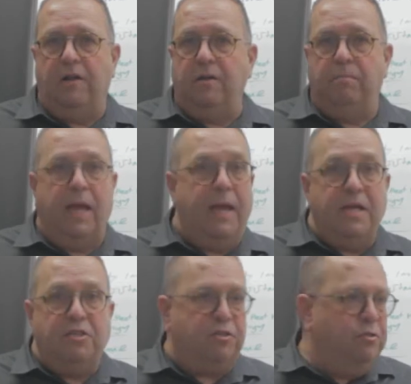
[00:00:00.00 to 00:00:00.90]
color,
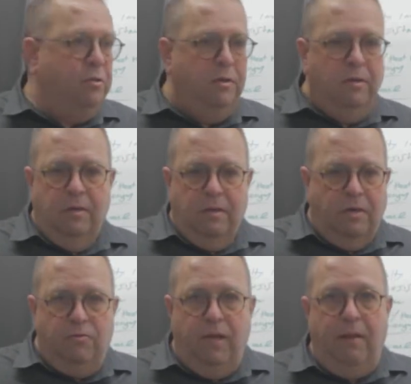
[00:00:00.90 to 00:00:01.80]
beige,
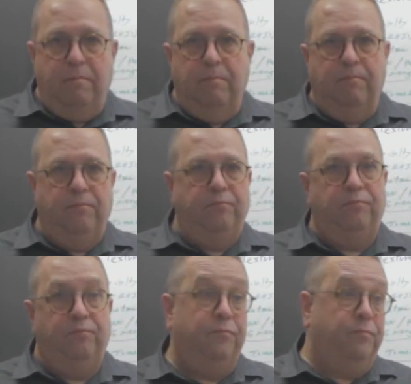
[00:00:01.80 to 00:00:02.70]
cream.
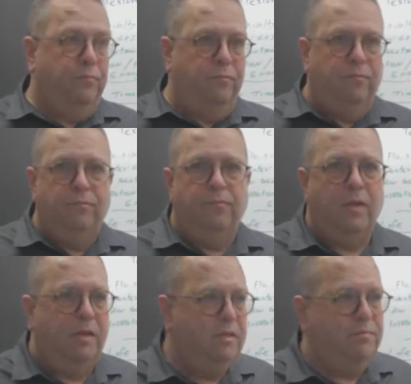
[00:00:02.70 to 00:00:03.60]

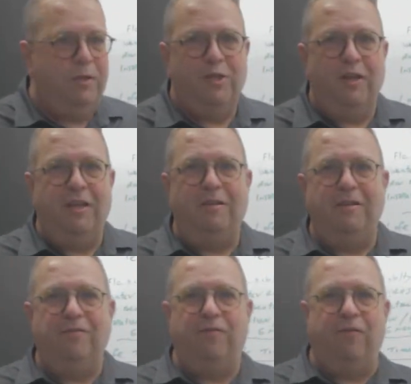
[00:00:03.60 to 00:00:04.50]
Especially
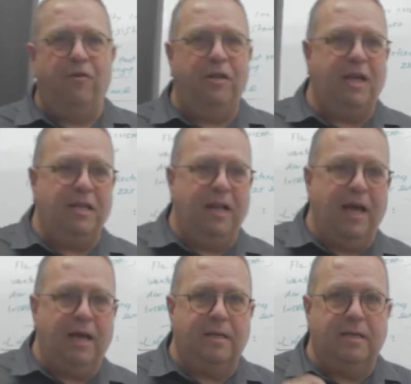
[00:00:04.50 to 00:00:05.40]
in Florida, they
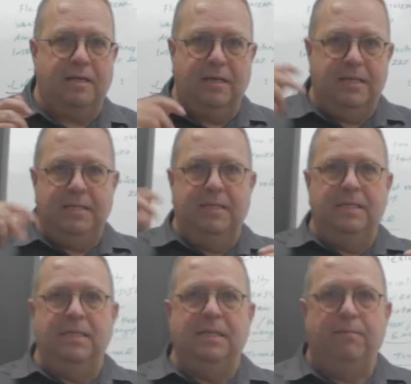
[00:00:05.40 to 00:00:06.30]
like
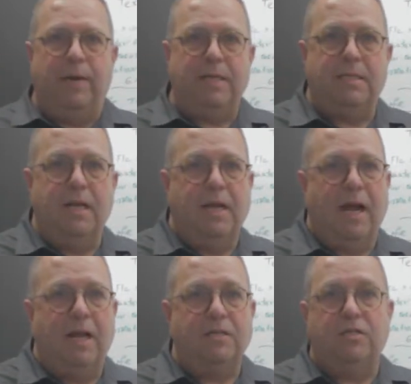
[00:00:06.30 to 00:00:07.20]
pastel
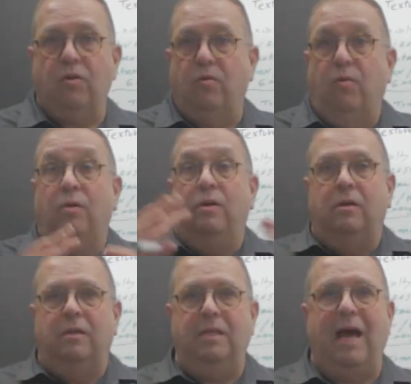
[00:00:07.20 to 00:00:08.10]
colors. So
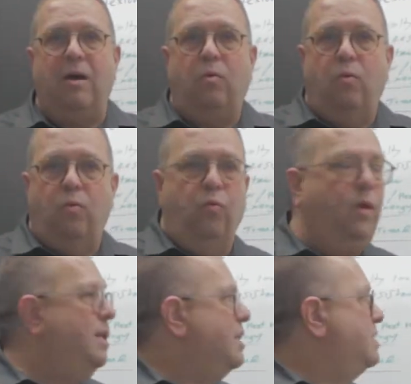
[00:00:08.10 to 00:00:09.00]
now
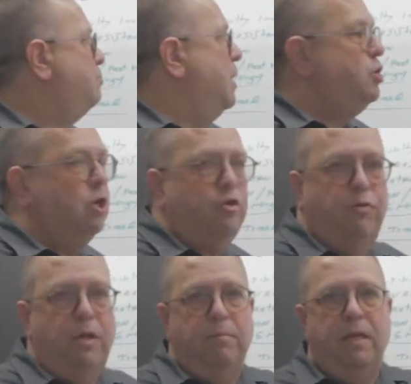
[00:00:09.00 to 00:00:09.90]
with the special
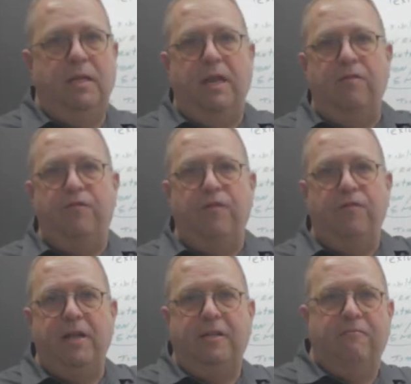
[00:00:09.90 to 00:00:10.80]
treatment, the
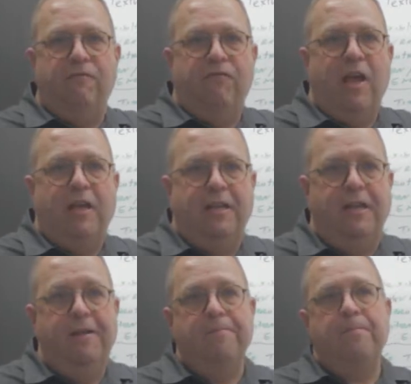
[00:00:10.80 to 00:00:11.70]
infrared
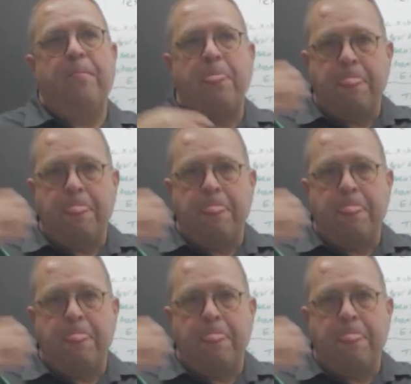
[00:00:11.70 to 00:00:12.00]
reflecting,